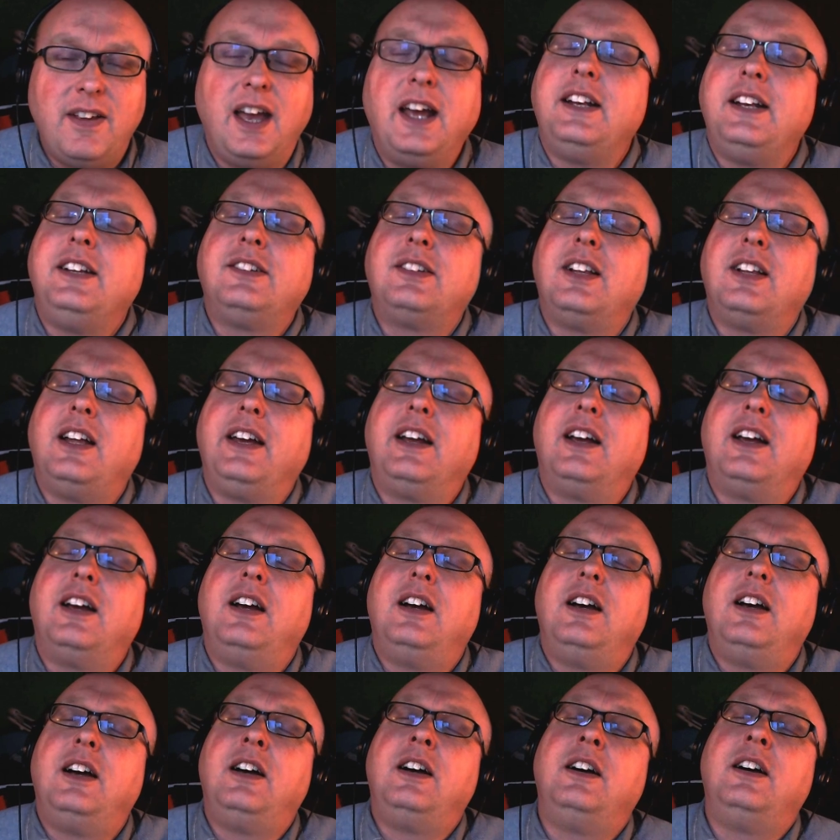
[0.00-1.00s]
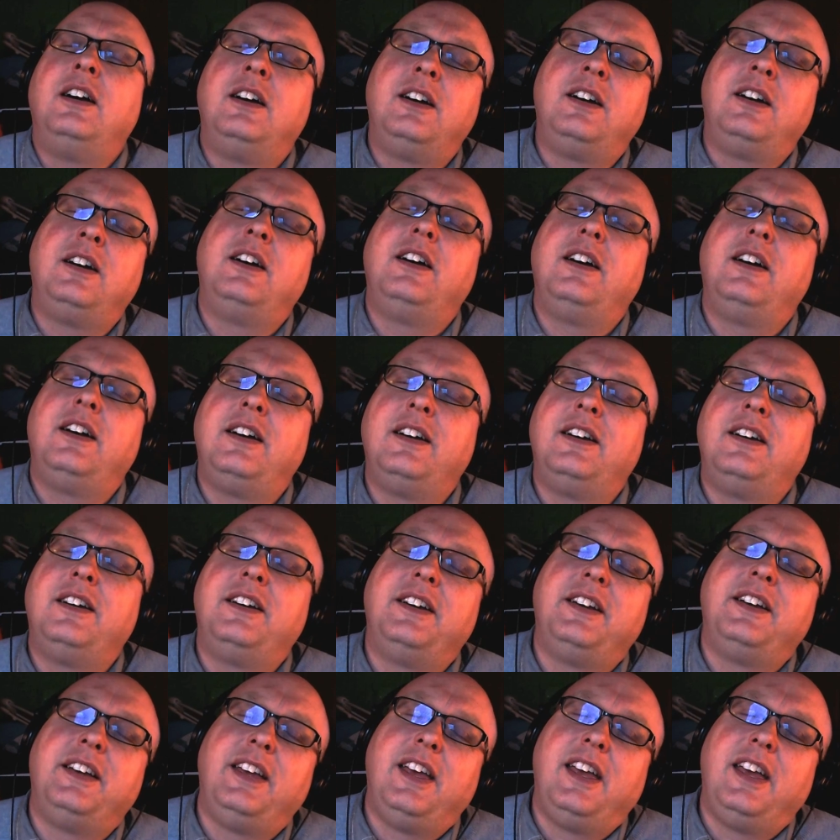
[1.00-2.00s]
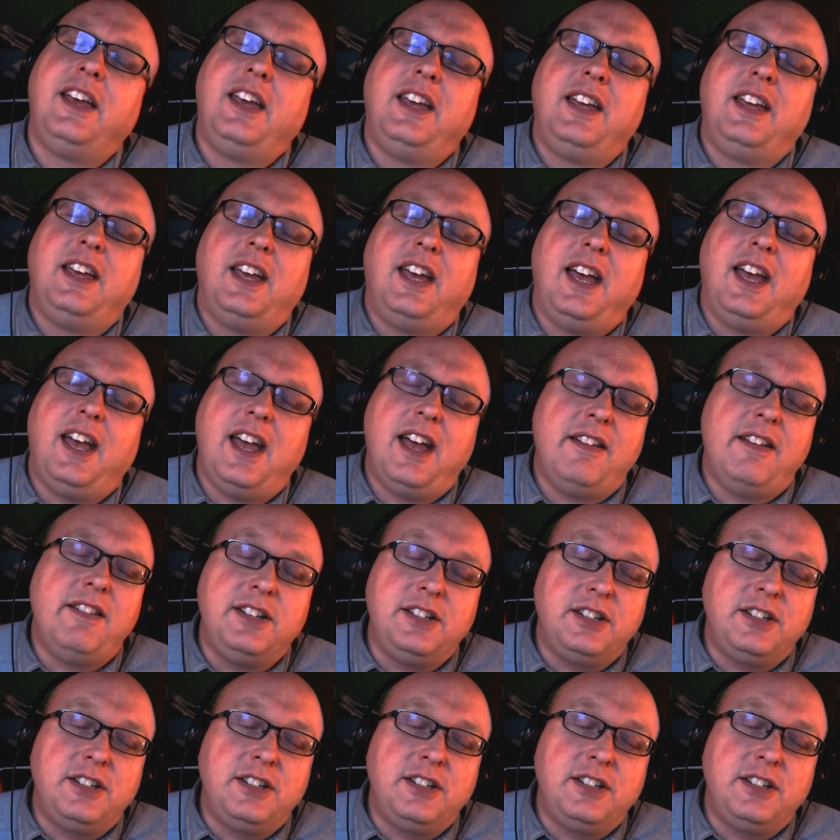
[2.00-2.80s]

and it's like and